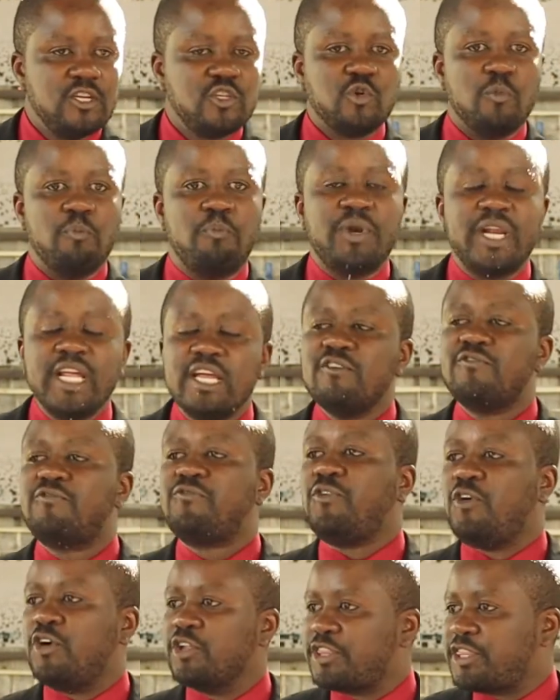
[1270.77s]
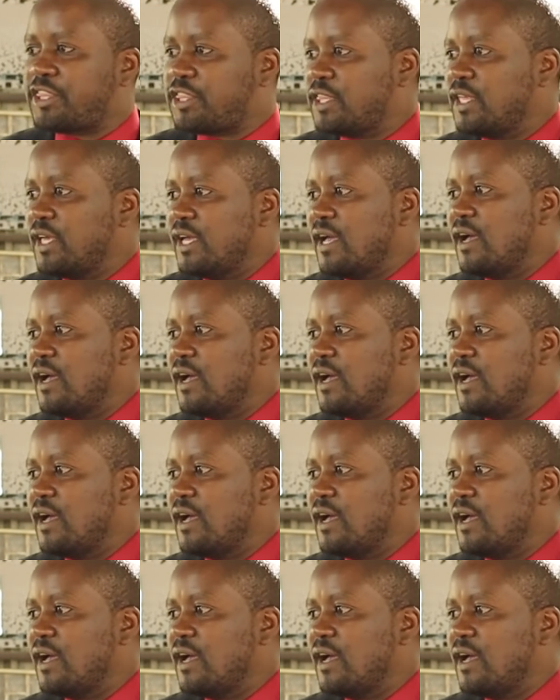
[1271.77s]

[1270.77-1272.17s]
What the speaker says: to bring forth